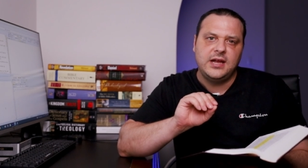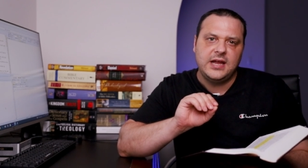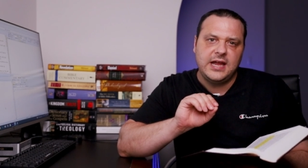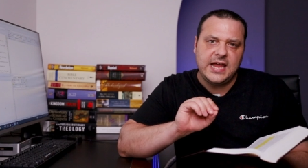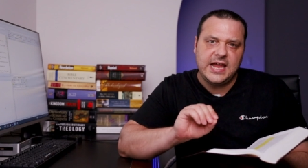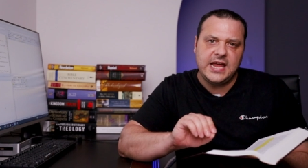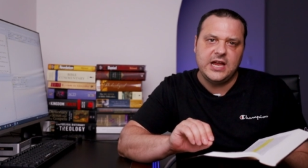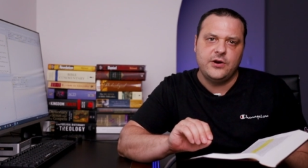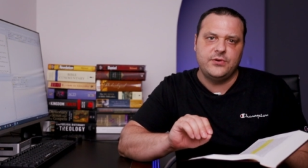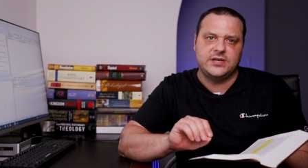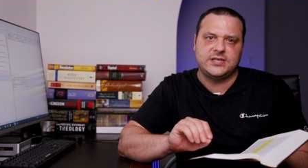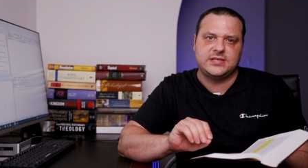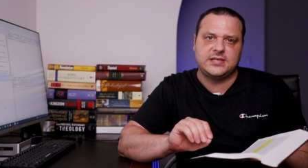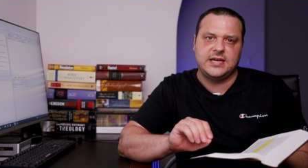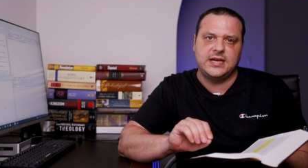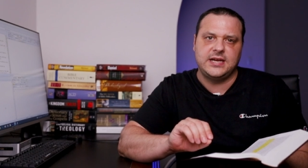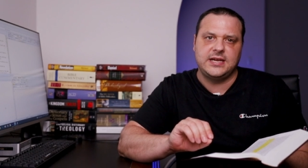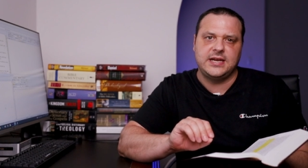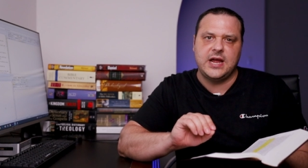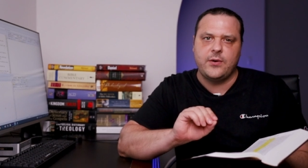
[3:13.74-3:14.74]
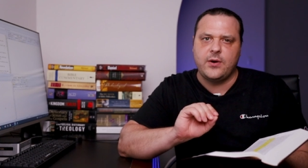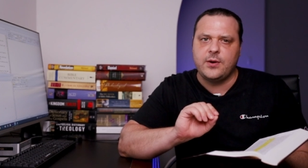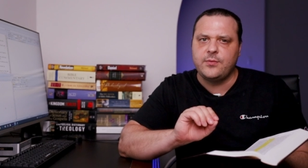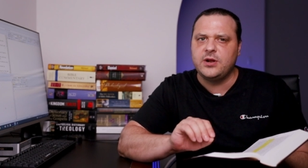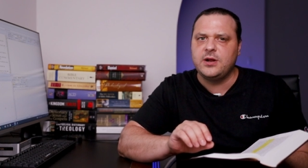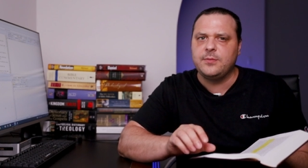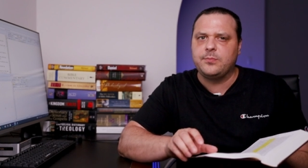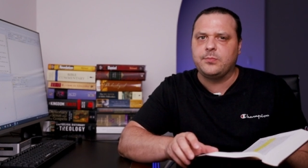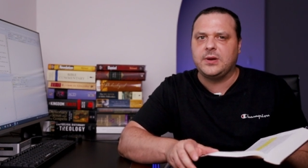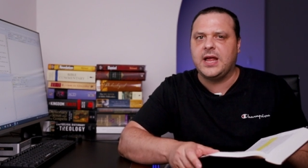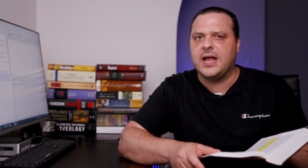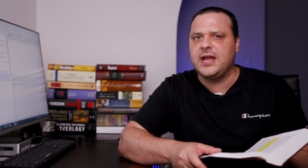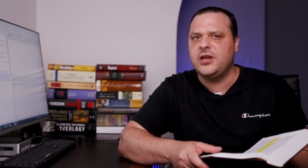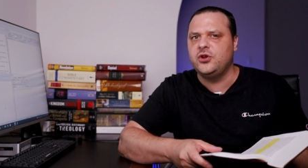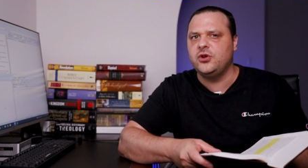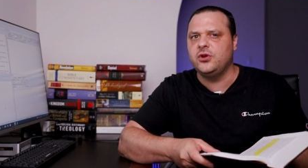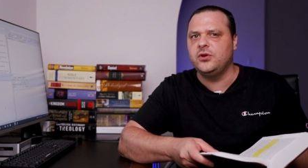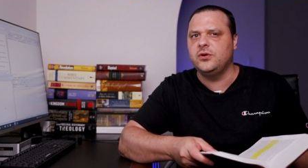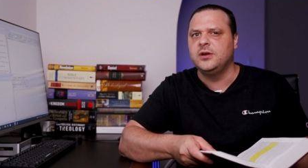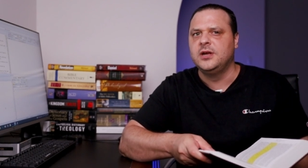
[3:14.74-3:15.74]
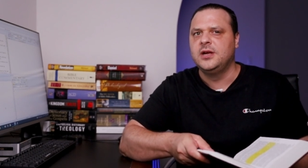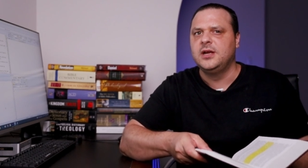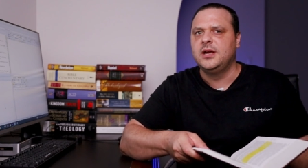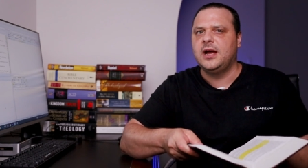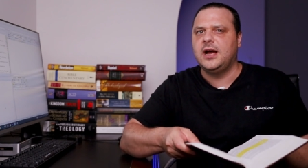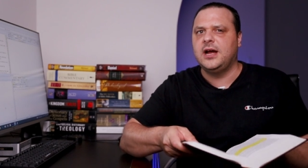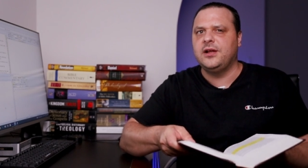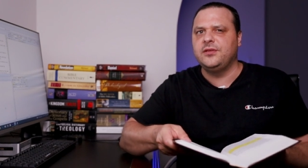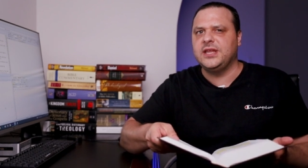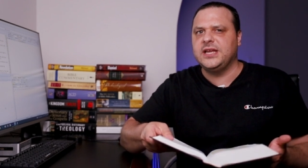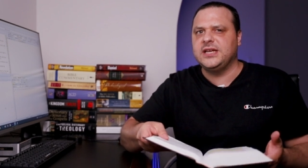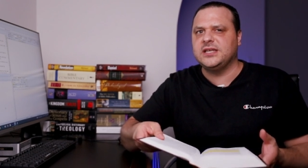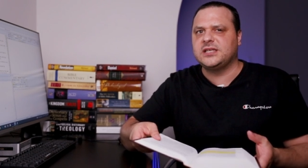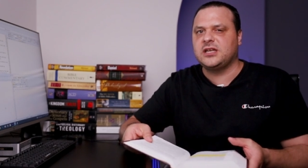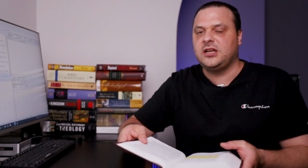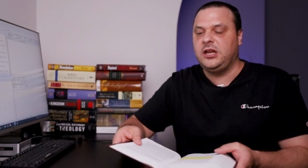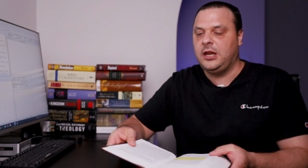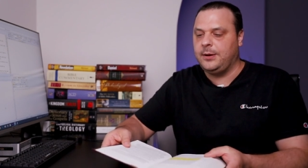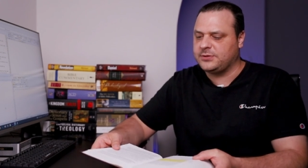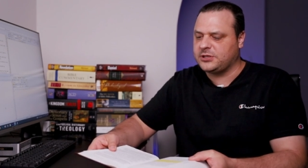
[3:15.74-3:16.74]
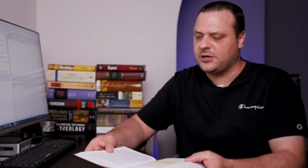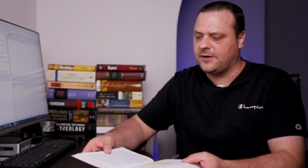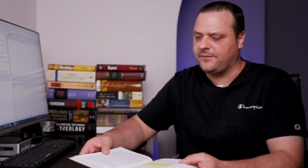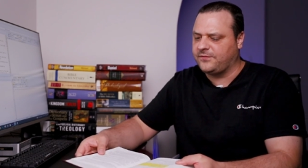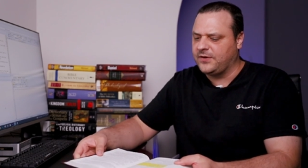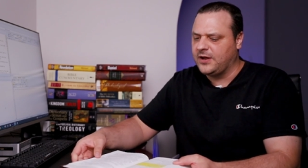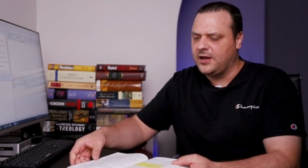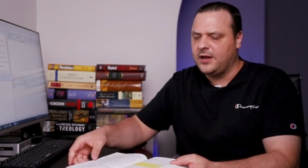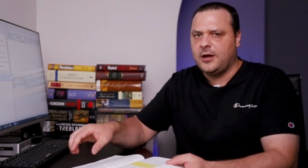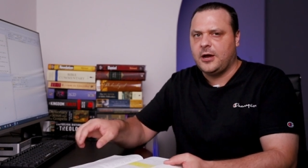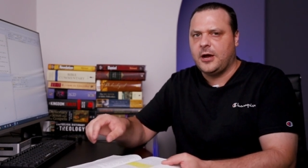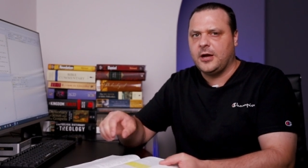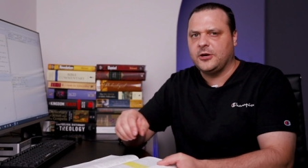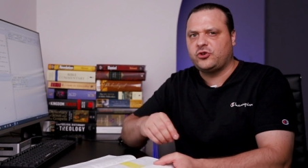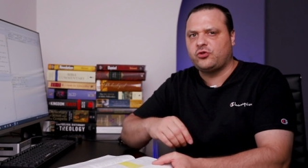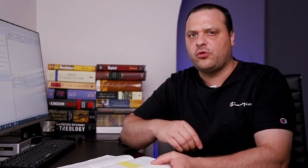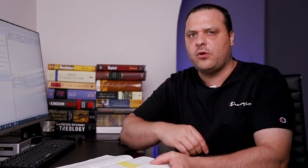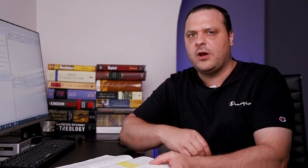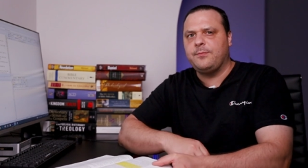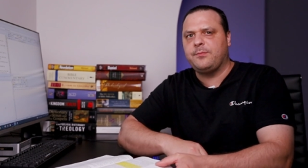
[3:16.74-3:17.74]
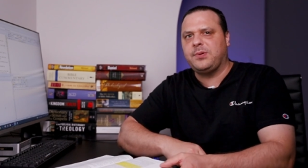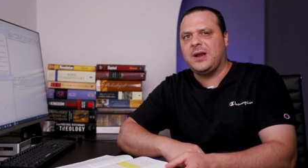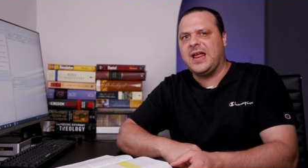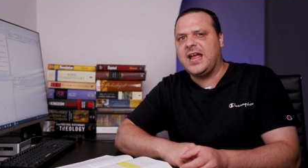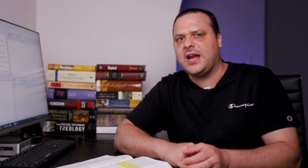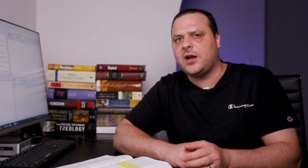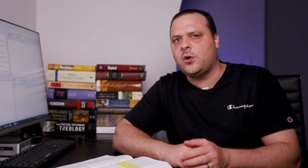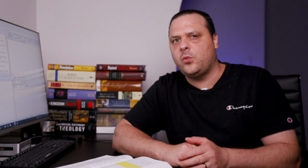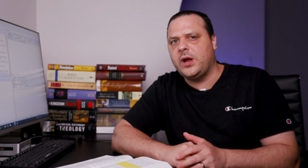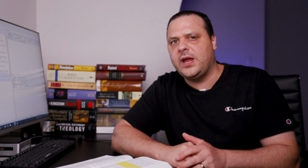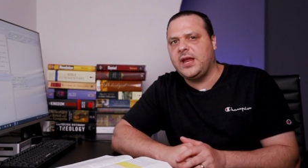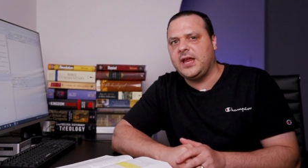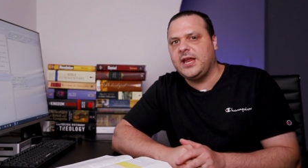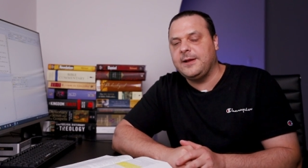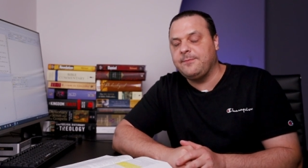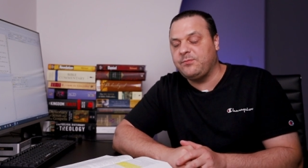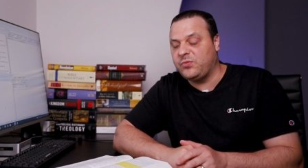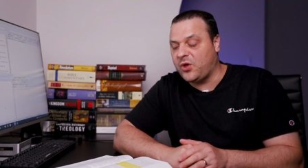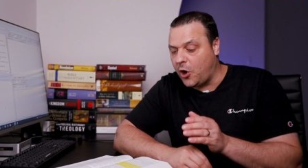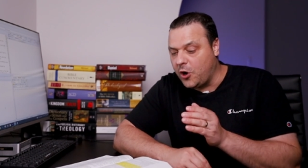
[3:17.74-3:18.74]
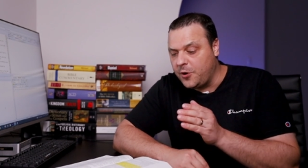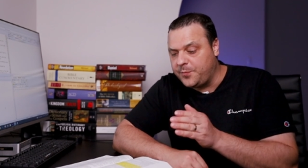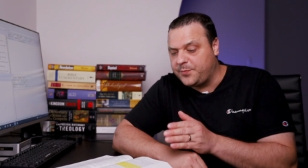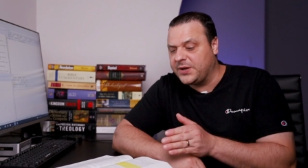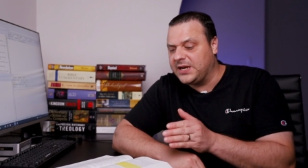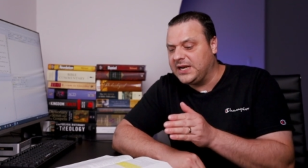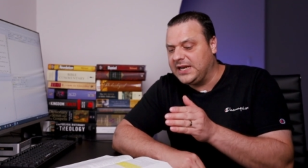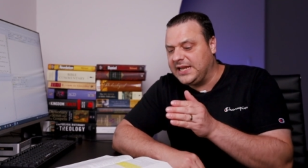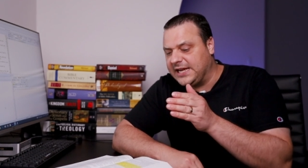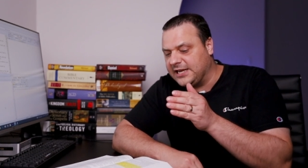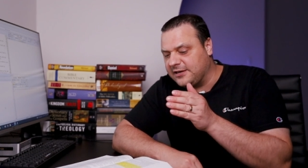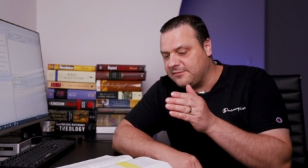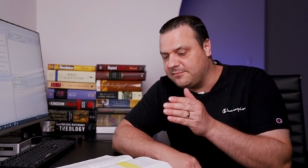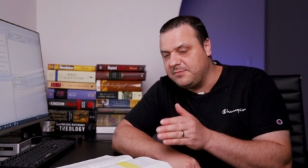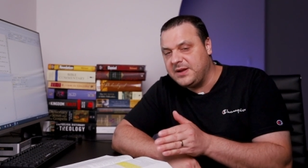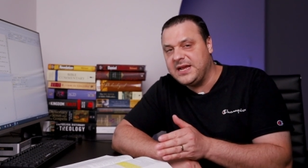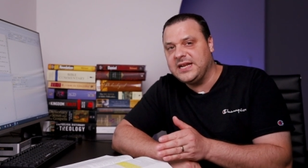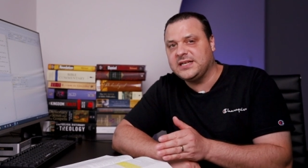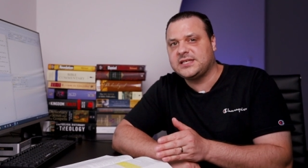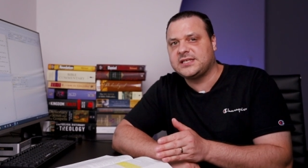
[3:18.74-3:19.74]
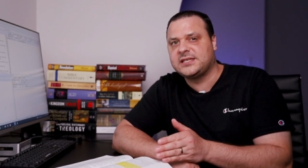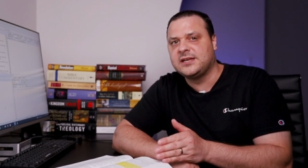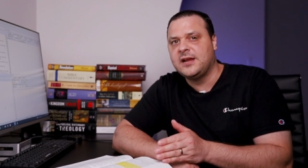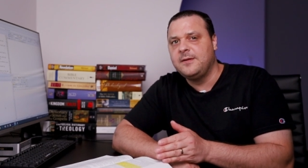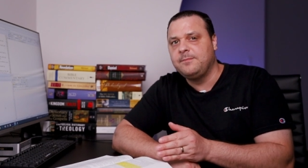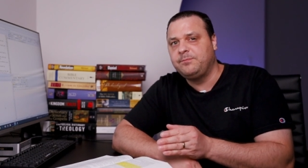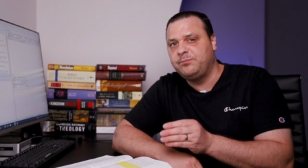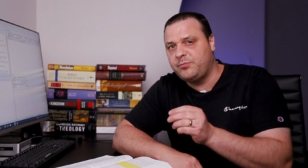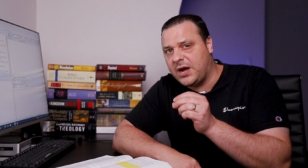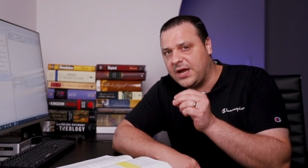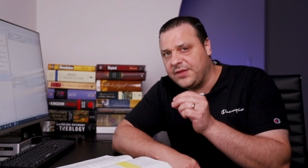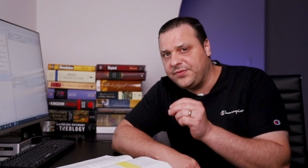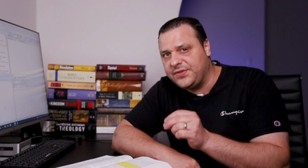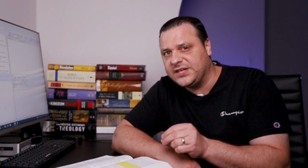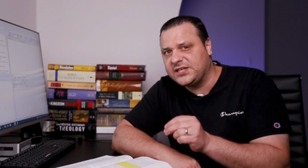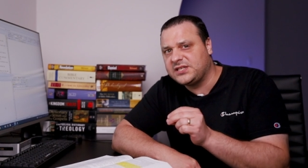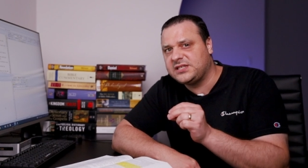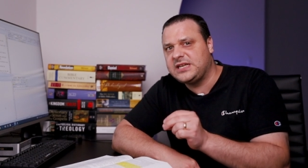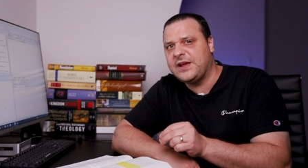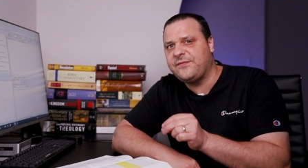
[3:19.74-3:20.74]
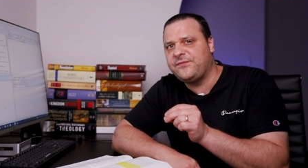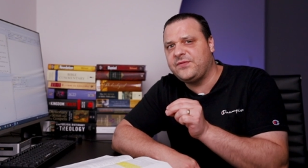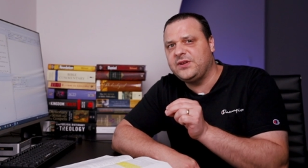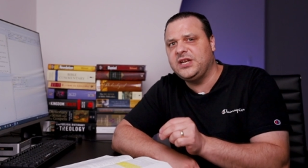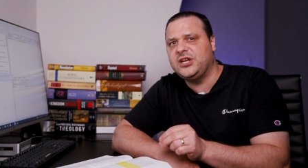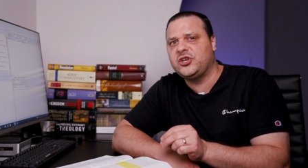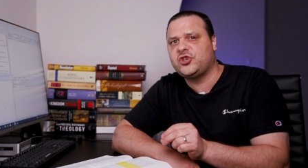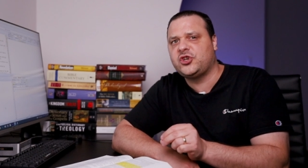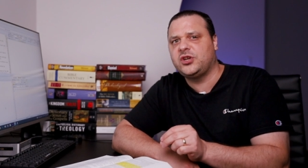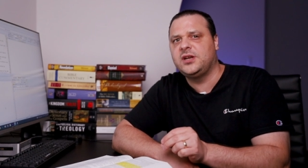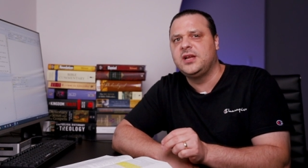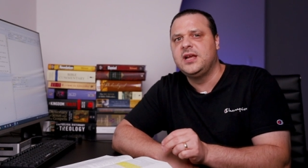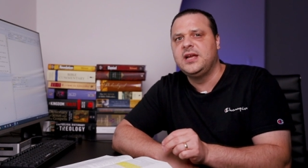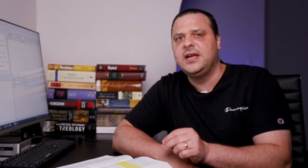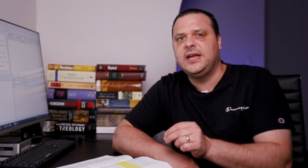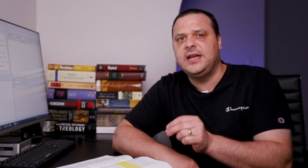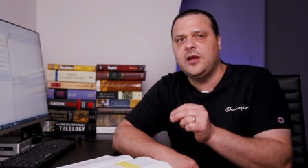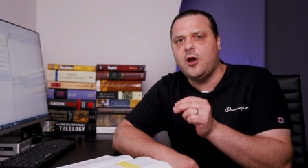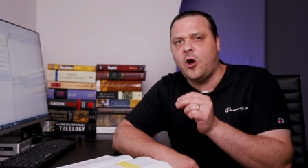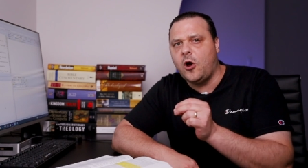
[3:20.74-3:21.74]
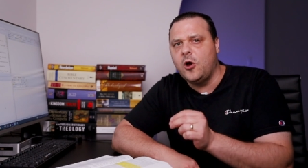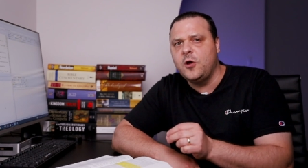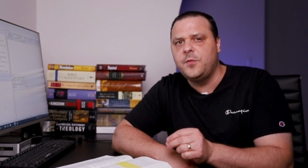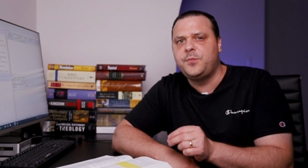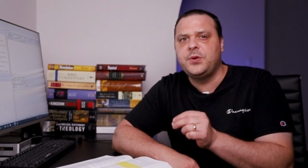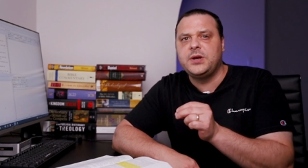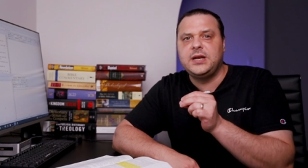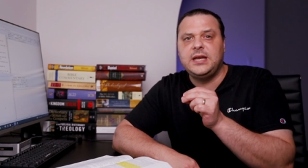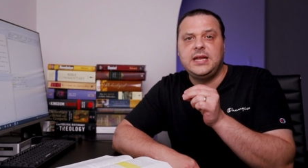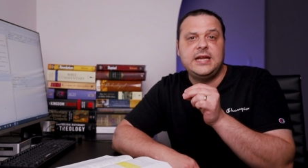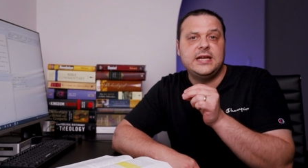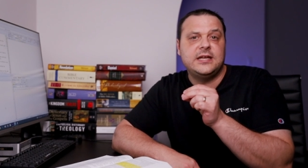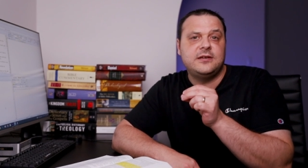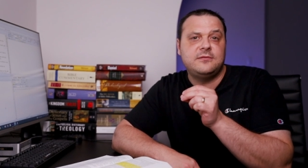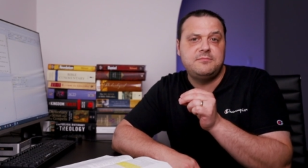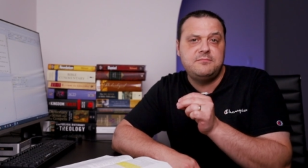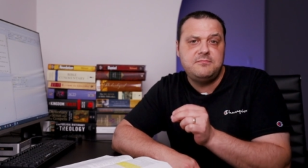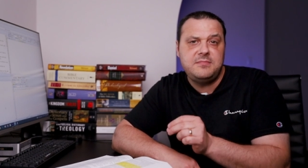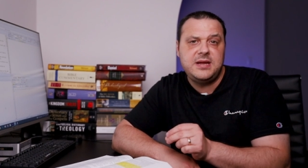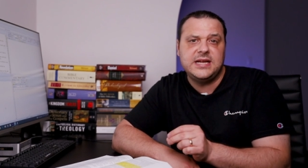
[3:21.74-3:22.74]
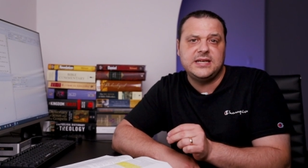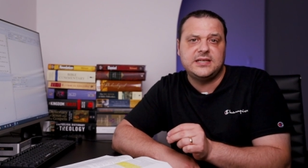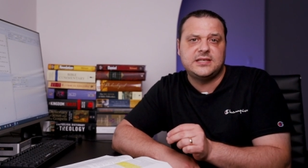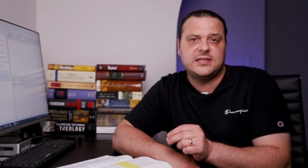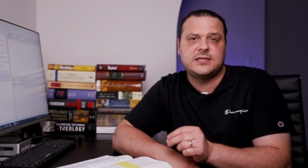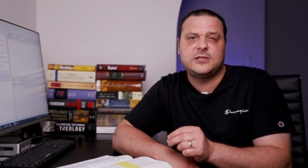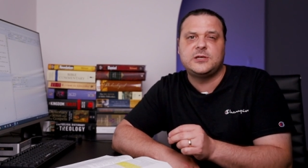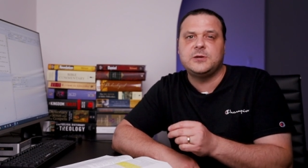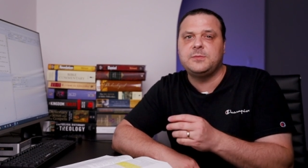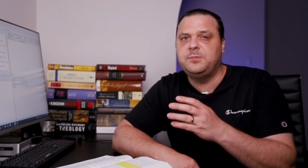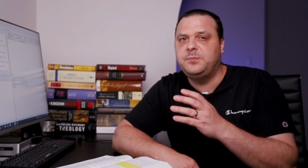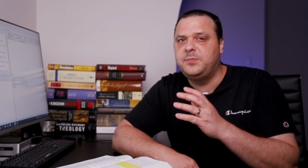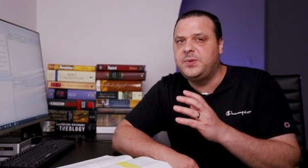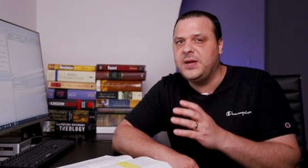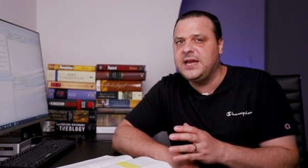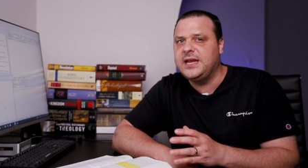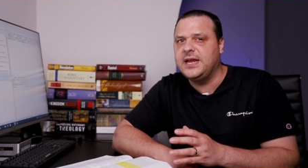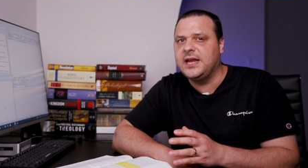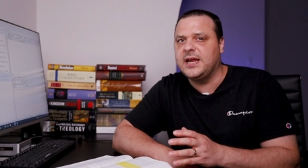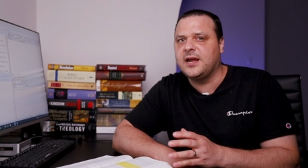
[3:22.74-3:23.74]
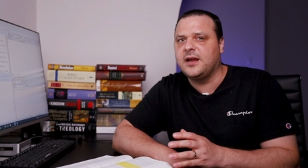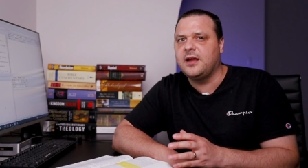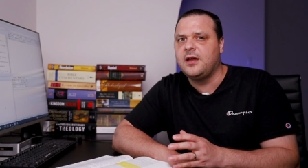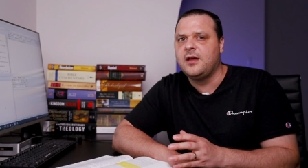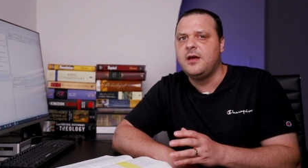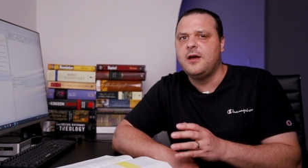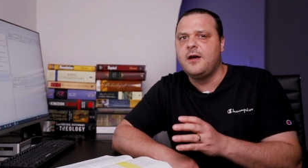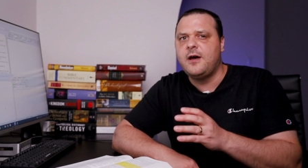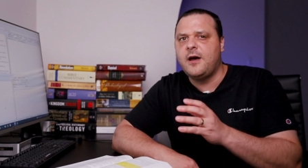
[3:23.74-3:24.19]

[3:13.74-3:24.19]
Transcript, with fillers: heresy. Now, I'm going to play you uh, these clips of uh, Troy Black where he openly admits, by this definition, he openly admits to being